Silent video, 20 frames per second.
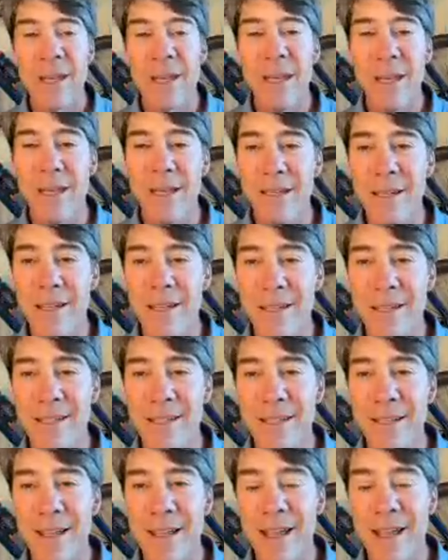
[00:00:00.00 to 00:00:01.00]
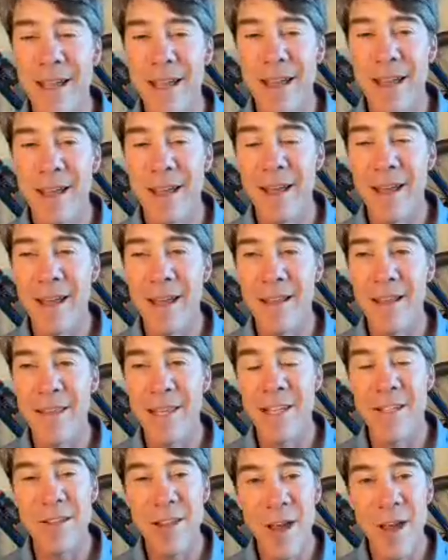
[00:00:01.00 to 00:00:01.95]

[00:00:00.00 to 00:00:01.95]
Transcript: And uh, these